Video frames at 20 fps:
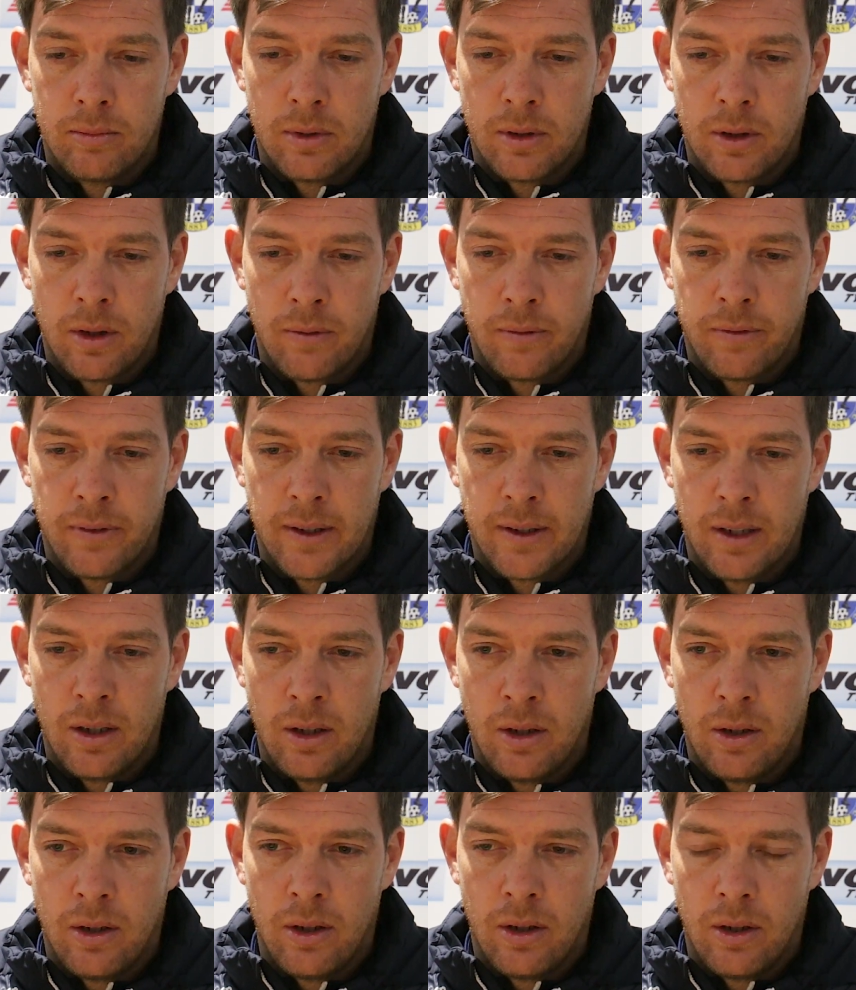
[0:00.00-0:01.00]
I don't think
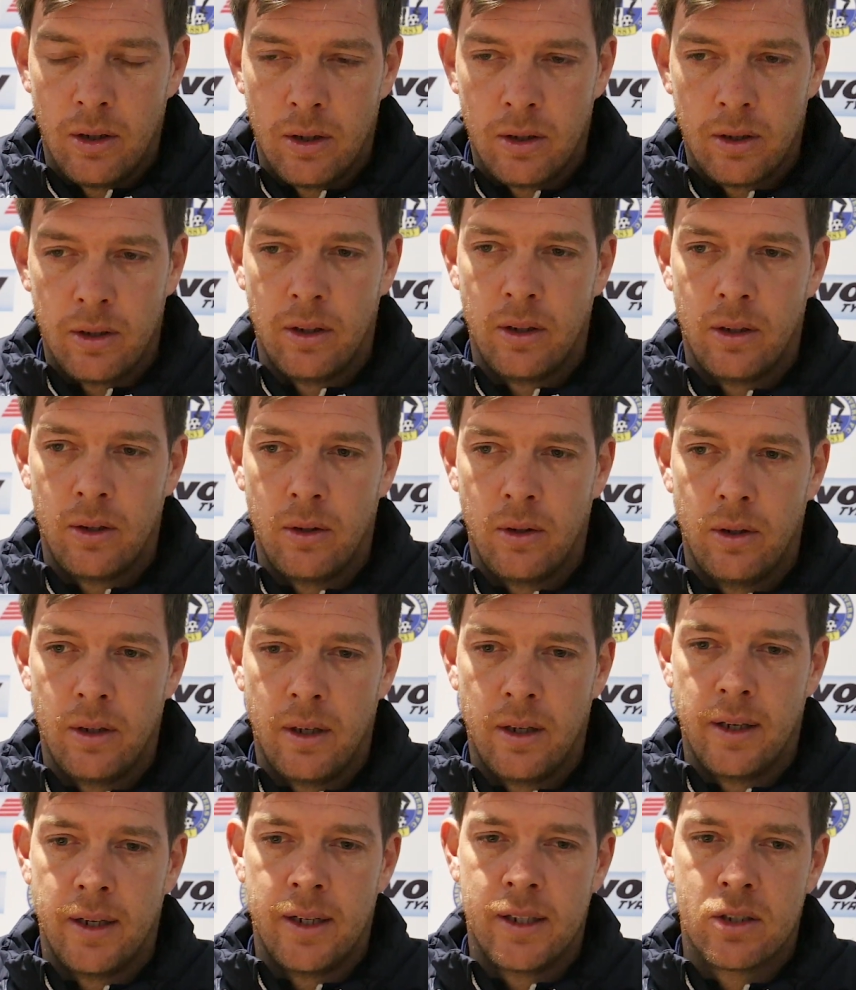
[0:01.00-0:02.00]
you
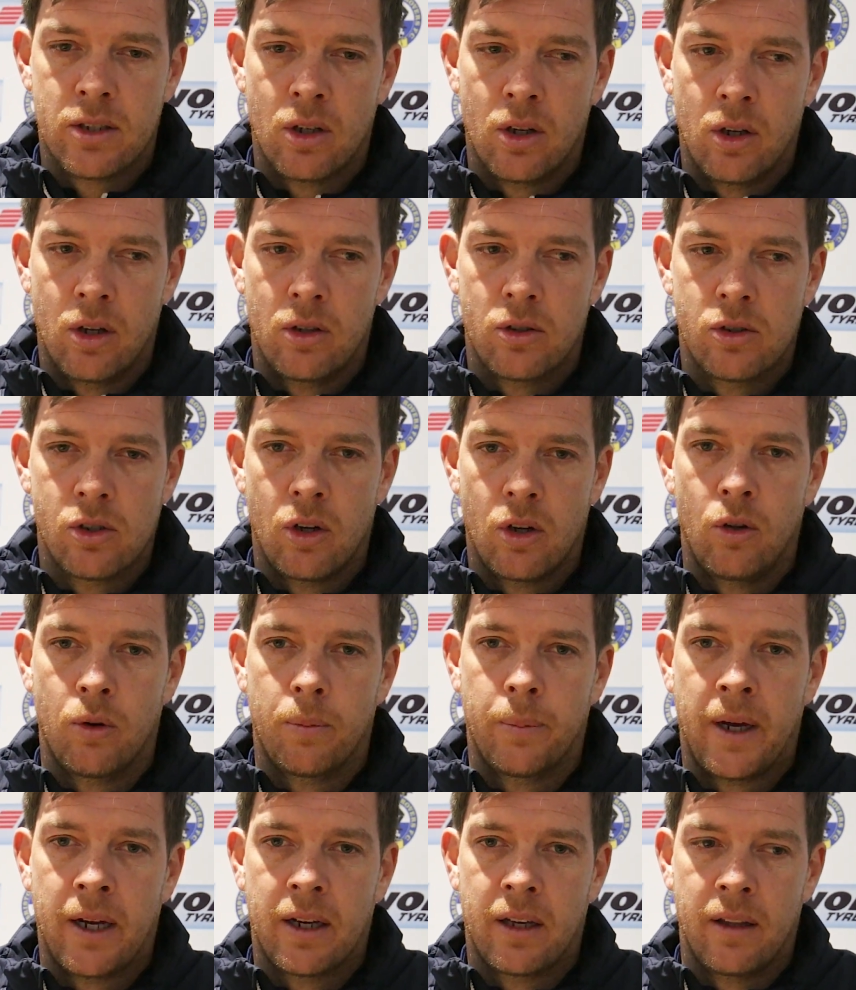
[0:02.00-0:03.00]
need to
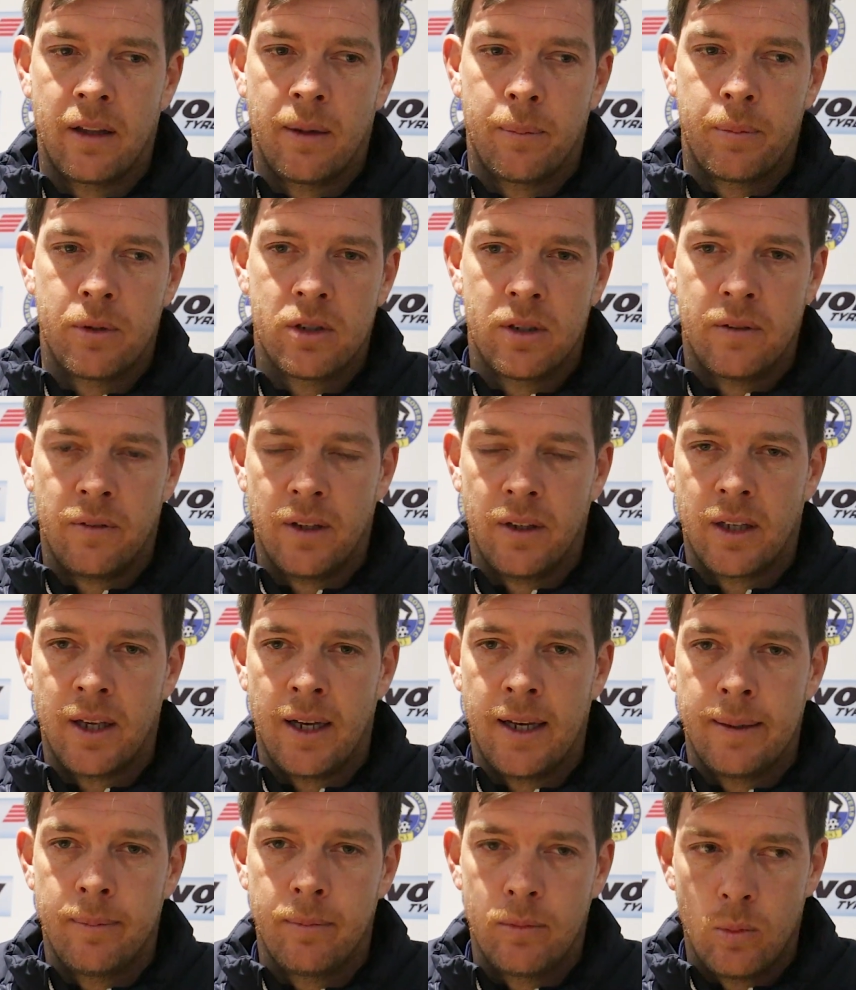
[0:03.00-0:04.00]
look back at that Pacific
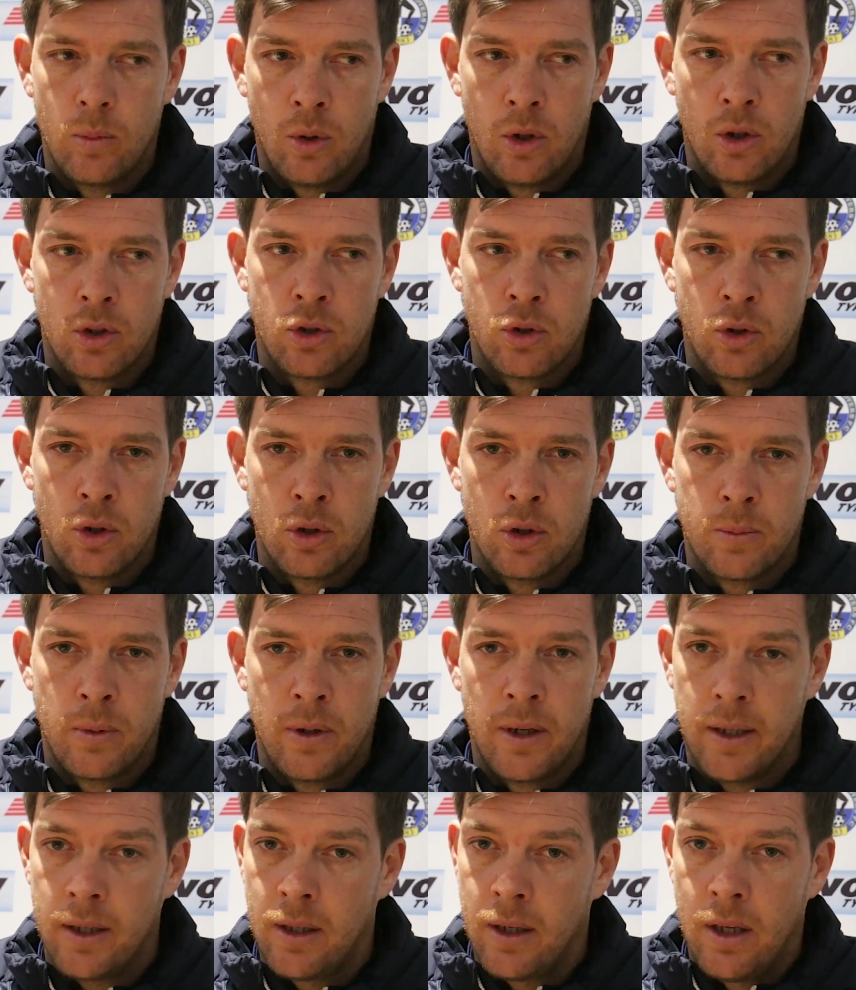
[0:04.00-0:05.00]
game. What a
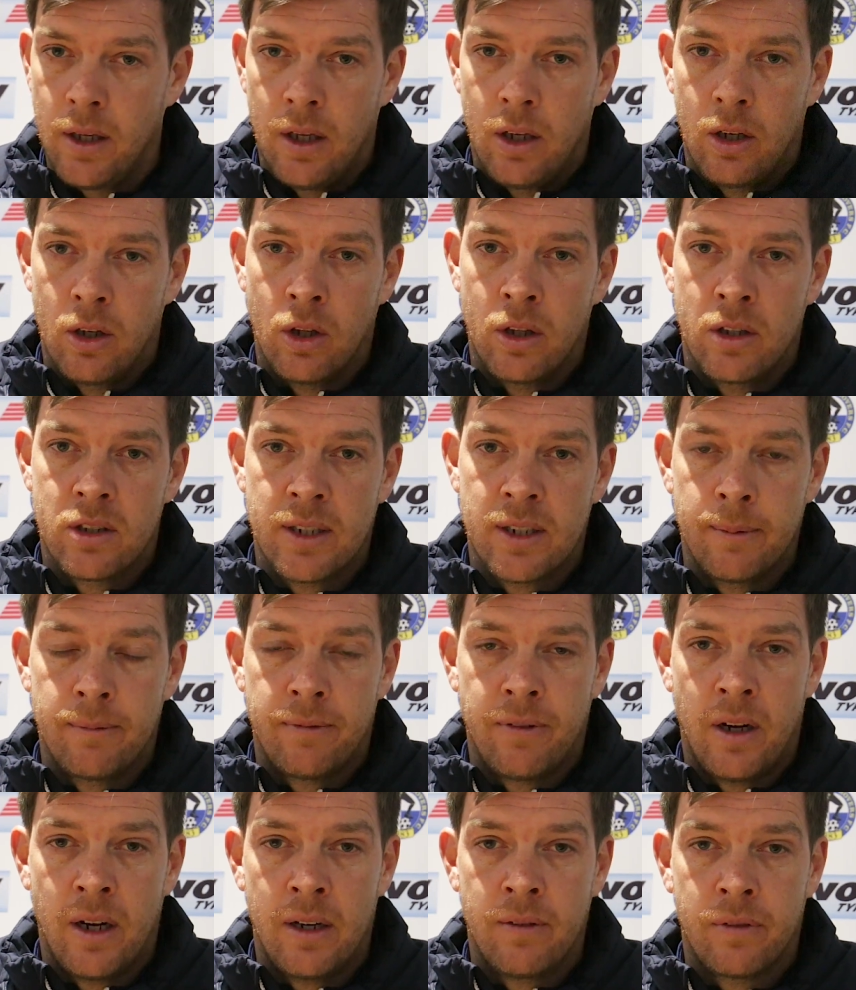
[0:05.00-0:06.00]
Shrewsbury, another team
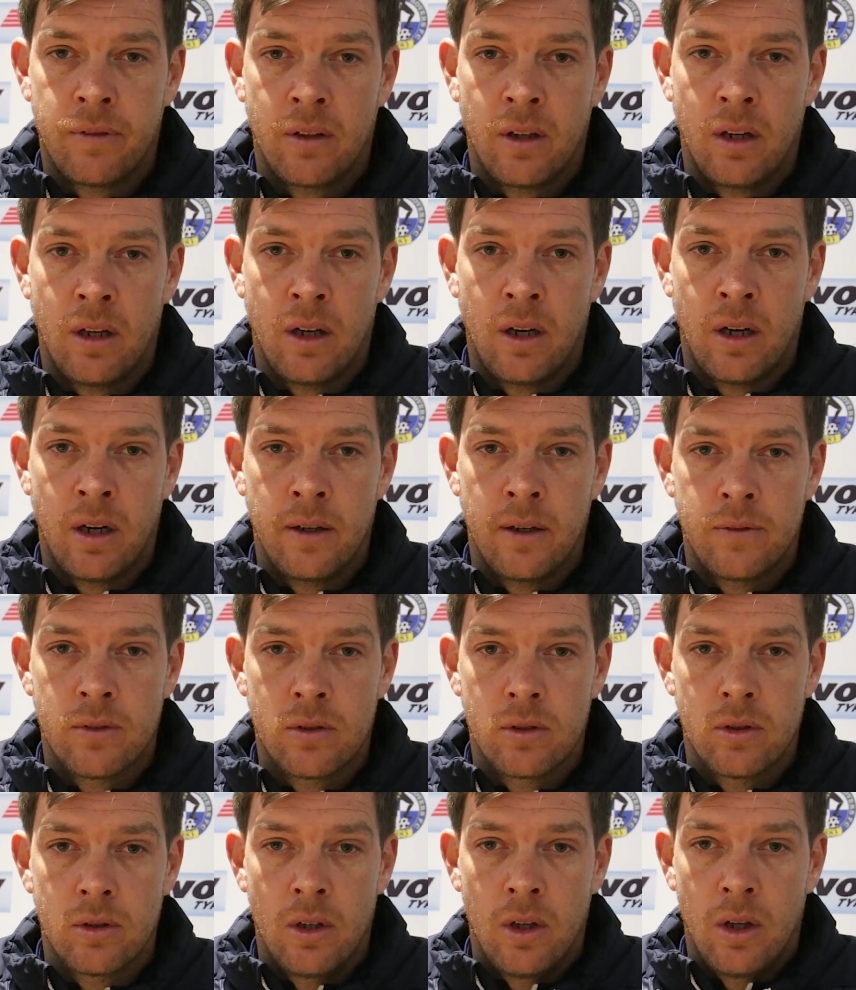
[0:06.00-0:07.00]
fighting for their
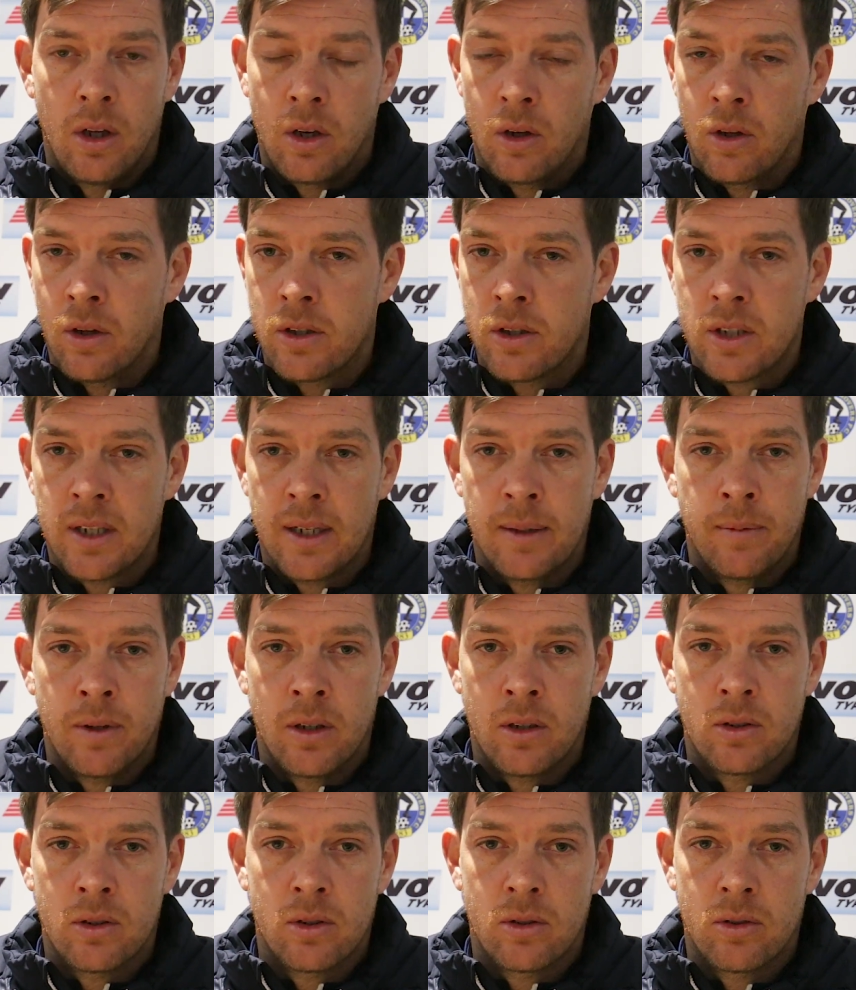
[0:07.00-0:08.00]
lives, another team
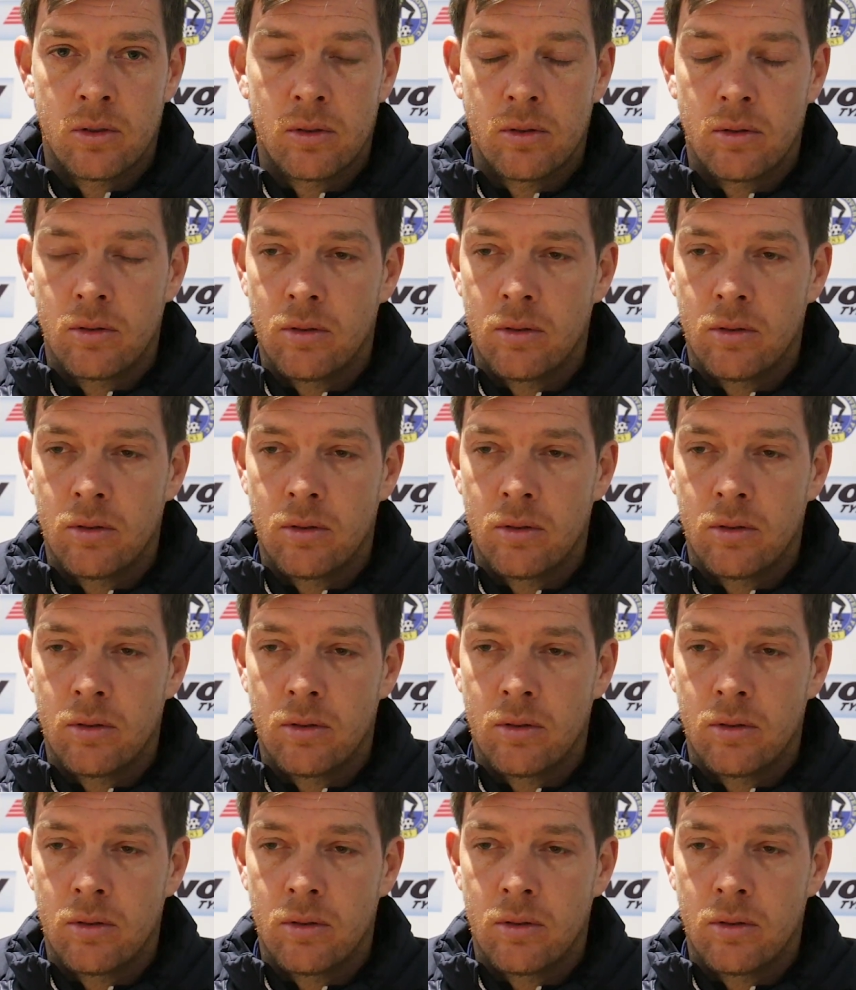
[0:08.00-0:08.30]
that's